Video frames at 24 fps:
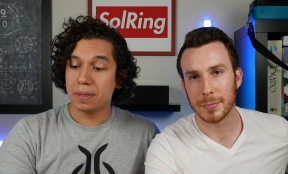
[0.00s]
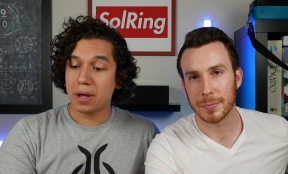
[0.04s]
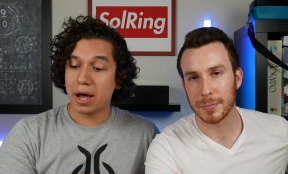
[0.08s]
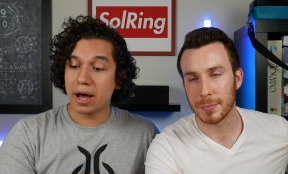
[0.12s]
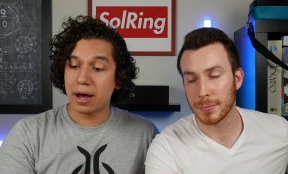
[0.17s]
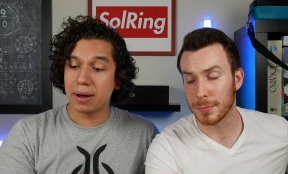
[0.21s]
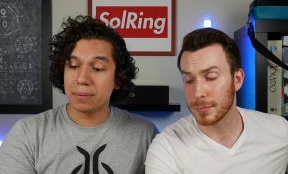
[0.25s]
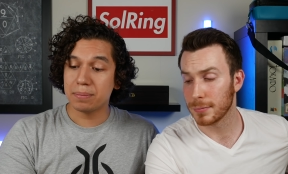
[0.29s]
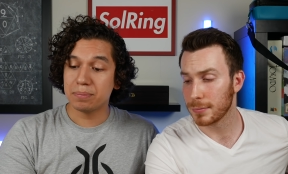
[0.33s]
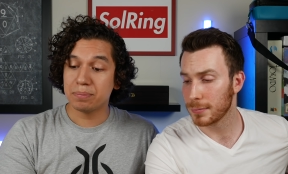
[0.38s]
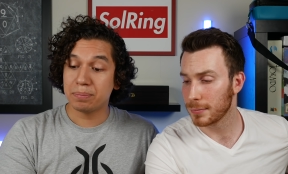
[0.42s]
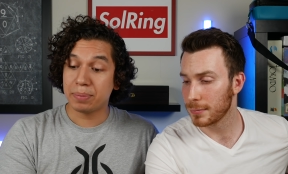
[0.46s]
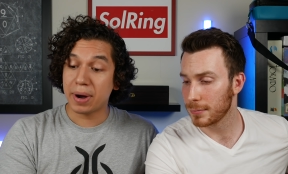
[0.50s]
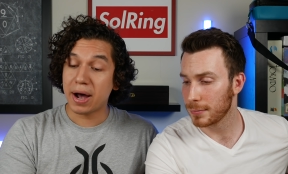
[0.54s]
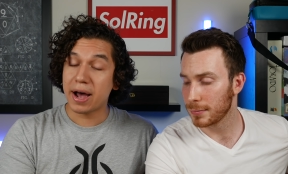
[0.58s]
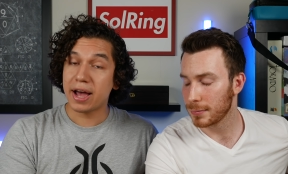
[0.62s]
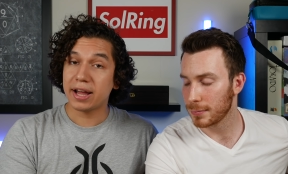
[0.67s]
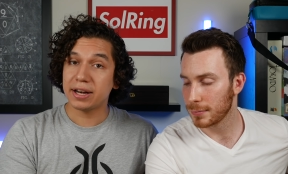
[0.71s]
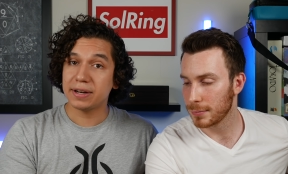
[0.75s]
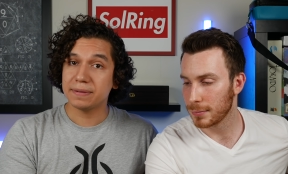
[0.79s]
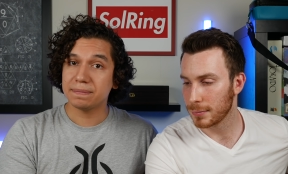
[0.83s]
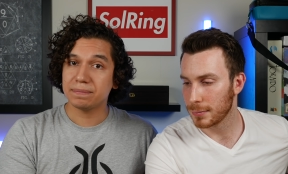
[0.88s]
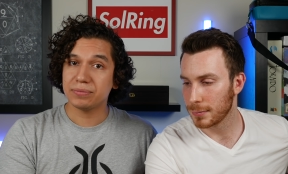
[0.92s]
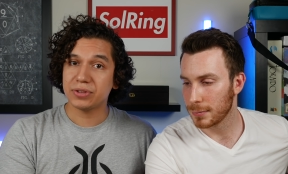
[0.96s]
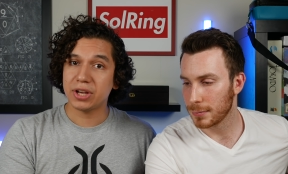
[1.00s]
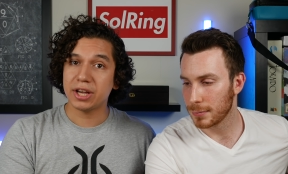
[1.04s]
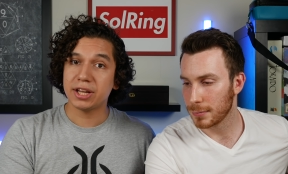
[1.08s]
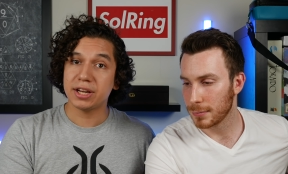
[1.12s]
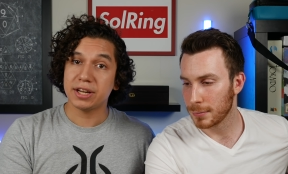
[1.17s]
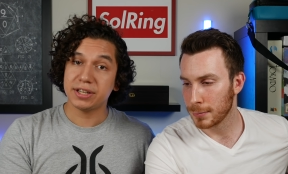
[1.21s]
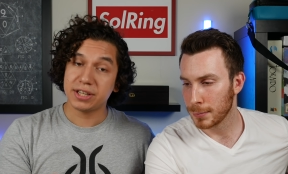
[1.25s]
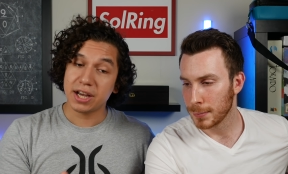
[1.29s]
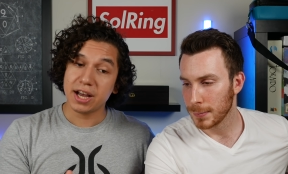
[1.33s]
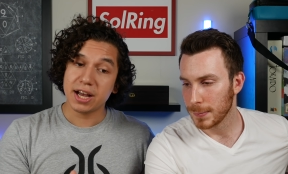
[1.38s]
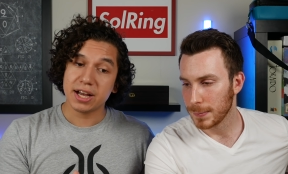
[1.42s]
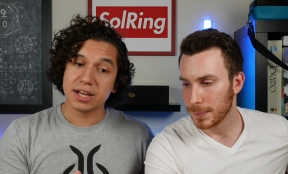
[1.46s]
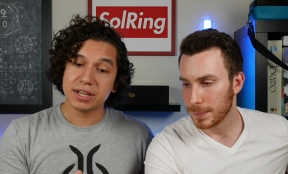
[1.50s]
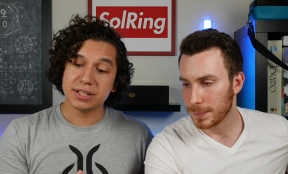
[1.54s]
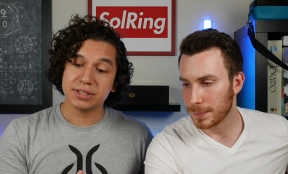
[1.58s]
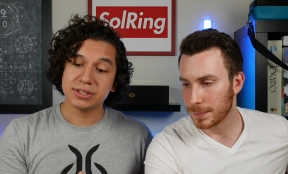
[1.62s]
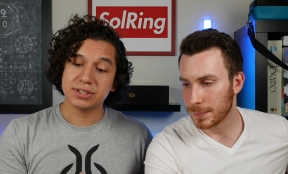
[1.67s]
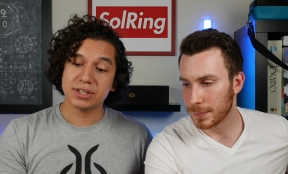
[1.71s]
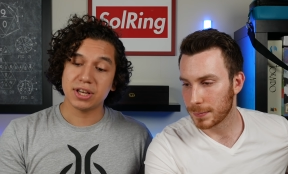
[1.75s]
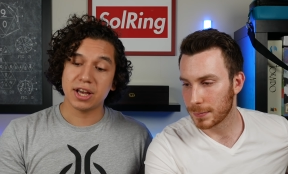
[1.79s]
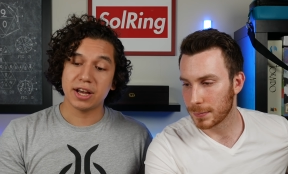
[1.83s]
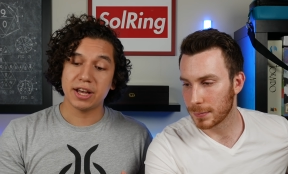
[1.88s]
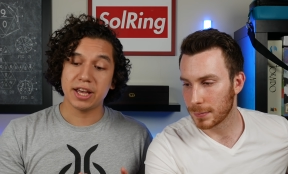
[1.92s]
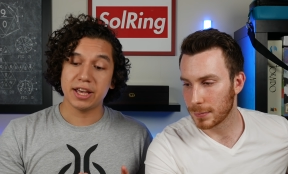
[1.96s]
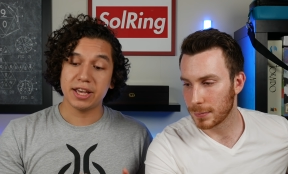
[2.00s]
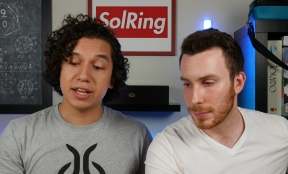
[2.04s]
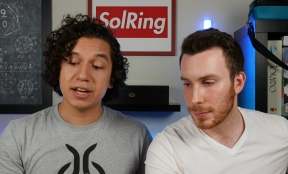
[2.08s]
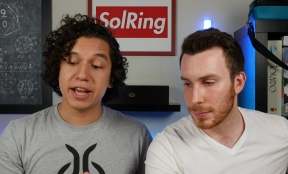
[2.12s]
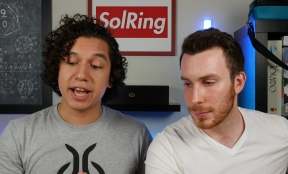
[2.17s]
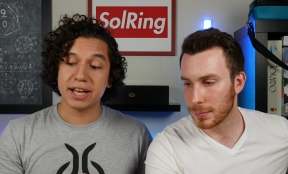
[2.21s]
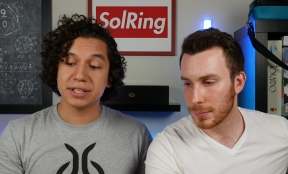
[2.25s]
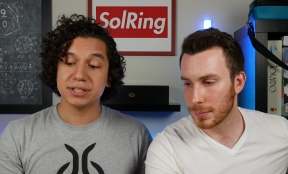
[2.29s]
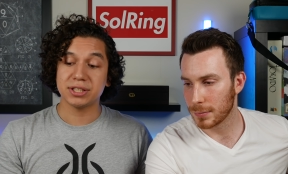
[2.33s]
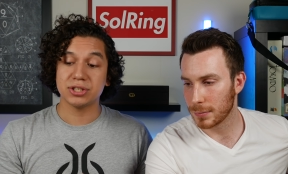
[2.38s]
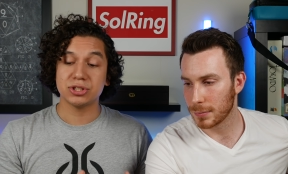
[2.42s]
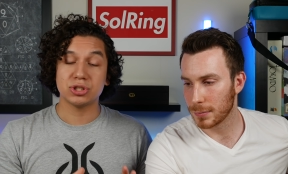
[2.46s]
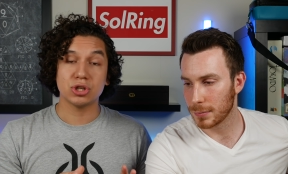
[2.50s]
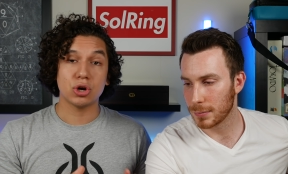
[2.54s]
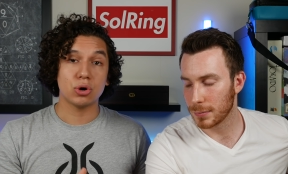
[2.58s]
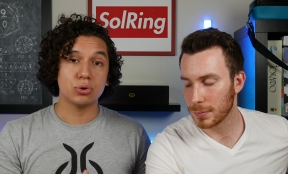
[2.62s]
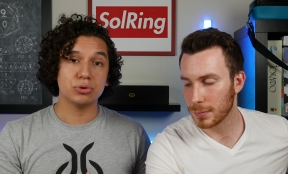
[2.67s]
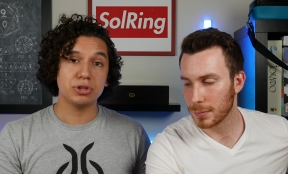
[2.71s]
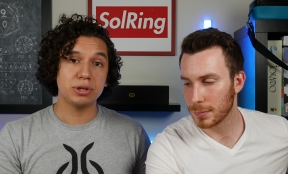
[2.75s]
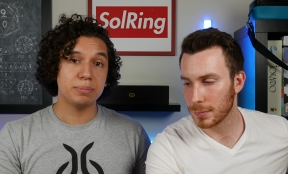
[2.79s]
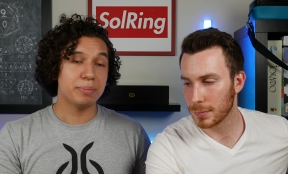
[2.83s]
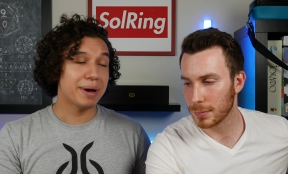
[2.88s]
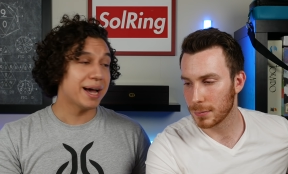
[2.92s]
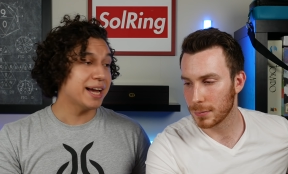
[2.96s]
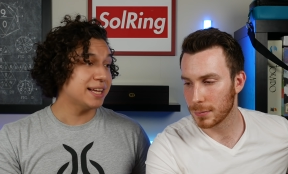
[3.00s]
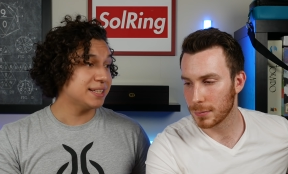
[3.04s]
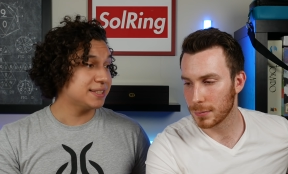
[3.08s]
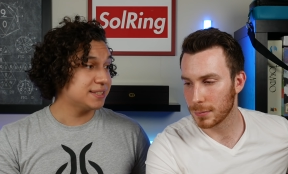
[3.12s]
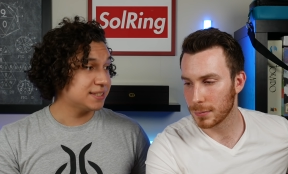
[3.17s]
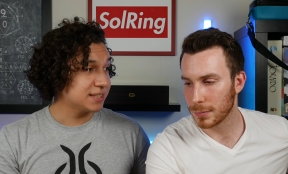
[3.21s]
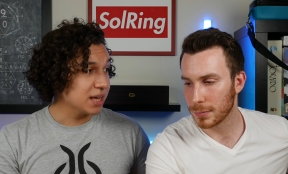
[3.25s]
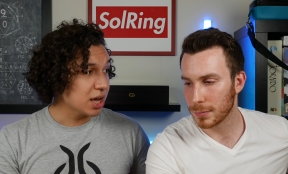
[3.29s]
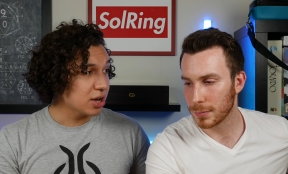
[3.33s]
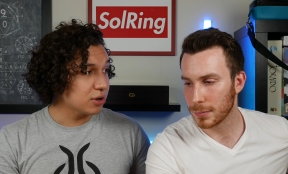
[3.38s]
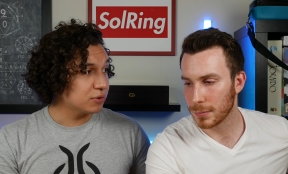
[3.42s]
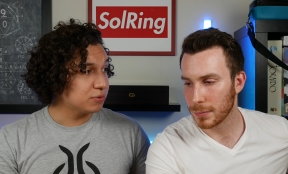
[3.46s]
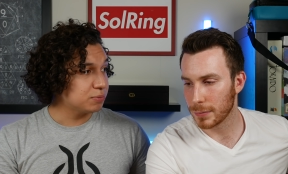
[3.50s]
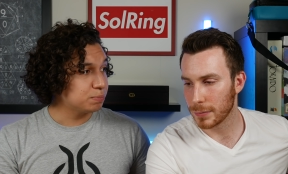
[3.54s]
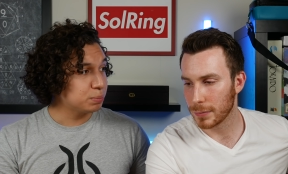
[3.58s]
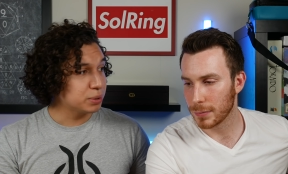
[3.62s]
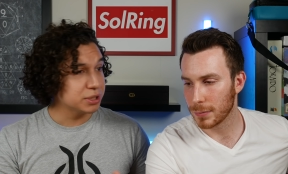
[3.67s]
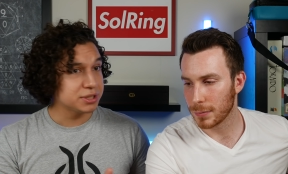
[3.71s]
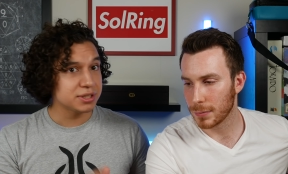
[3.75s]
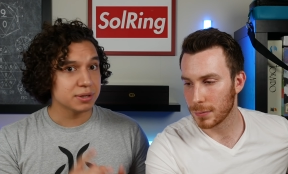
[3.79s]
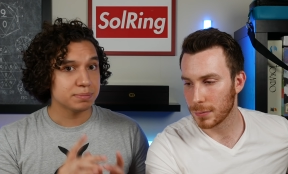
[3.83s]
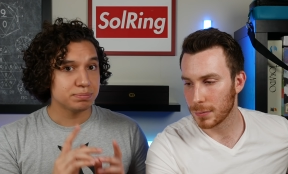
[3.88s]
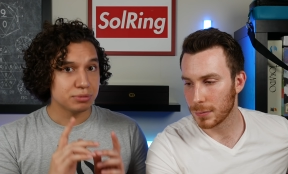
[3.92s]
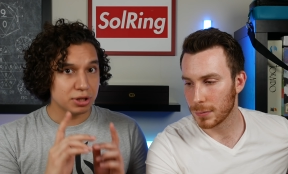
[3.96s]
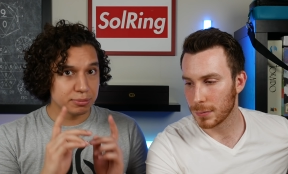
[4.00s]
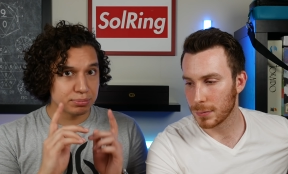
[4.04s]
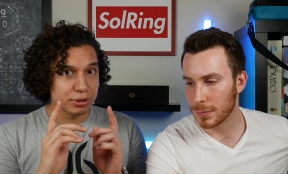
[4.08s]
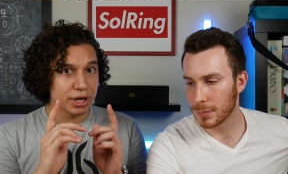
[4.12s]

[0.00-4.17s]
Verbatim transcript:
Speaker 1: Mm-hmm. Um, but it does, uh, in essence, only by itself puts the